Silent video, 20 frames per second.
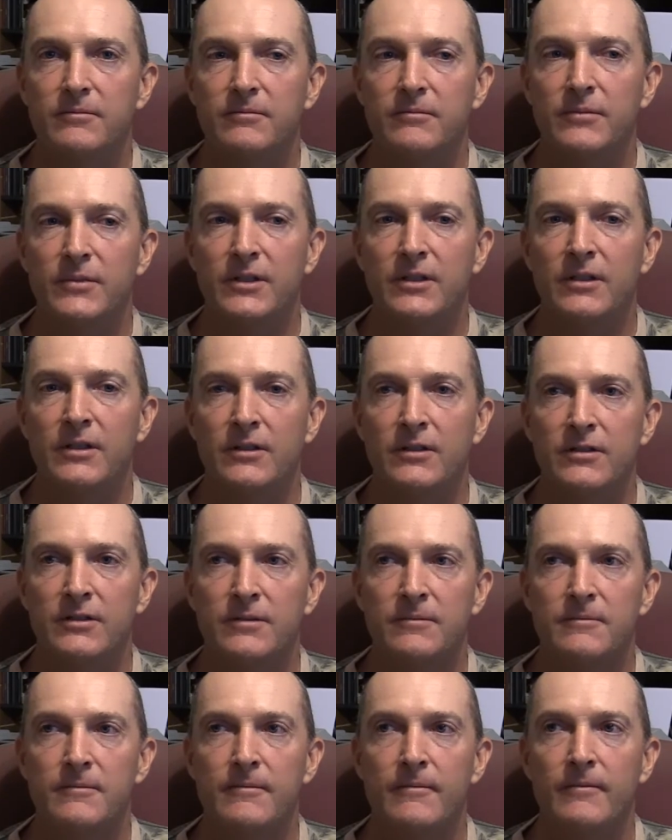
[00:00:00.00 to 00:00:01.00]
because
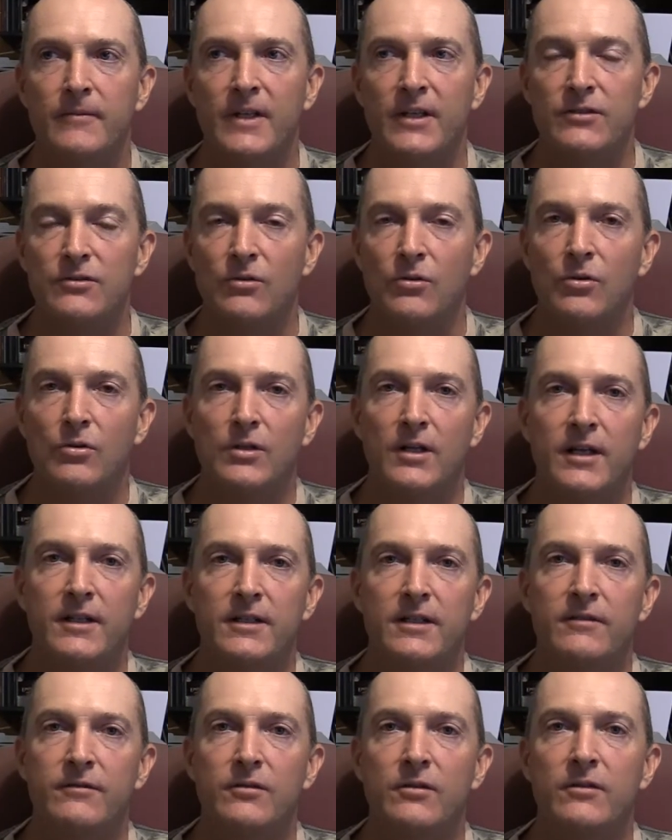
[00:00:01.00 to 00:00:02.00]
it's a whole lot
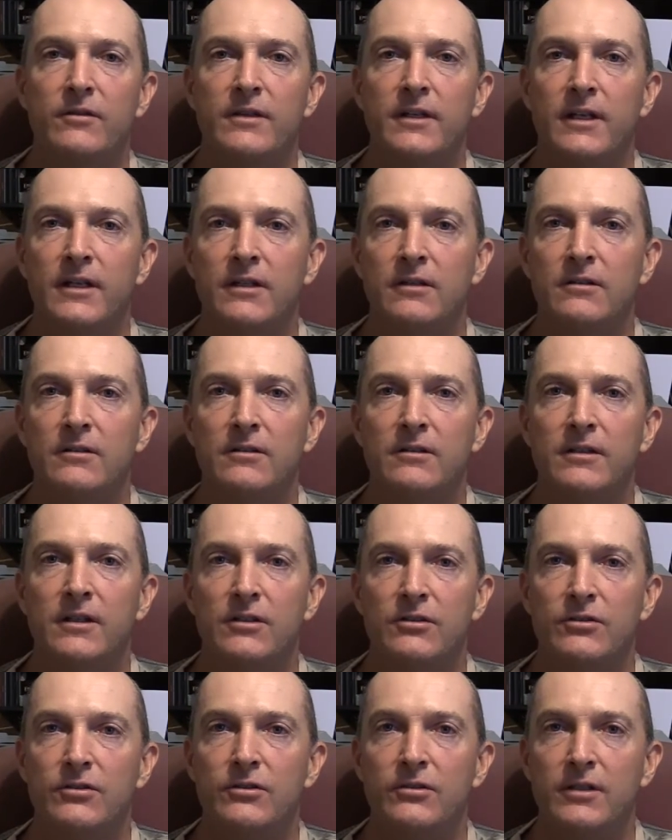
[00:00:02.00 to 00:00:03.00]
different than
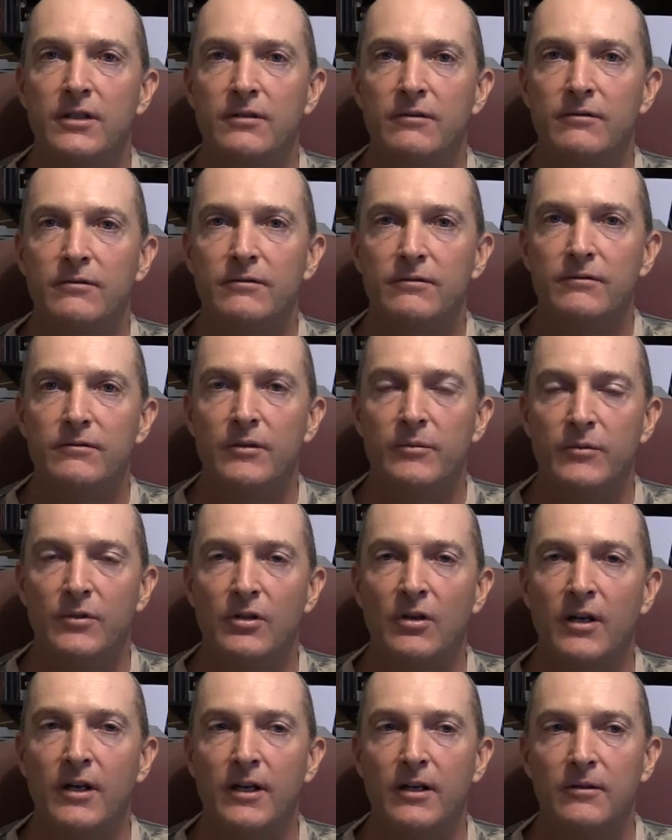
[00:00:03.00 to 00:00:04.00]
shooting from the
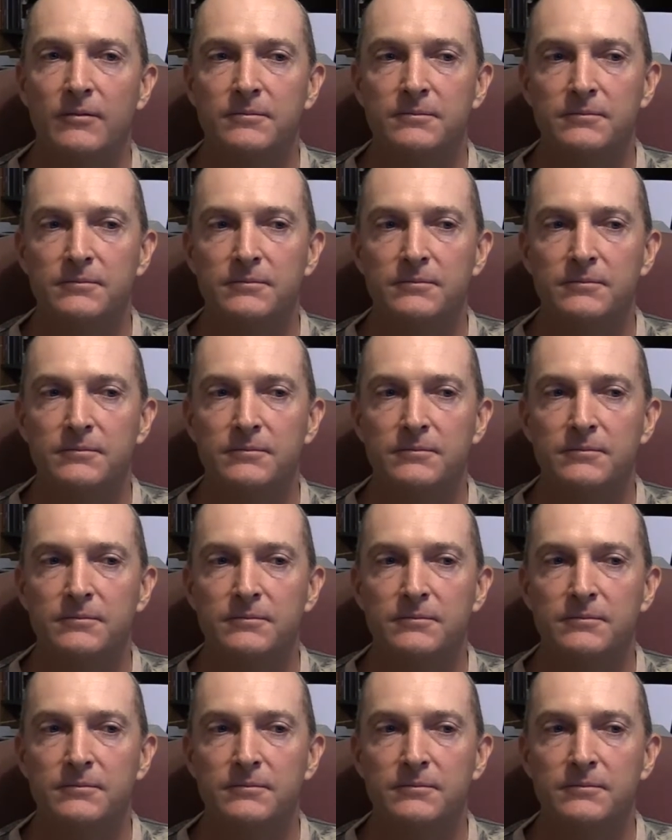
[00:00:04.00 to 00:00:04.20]
ground.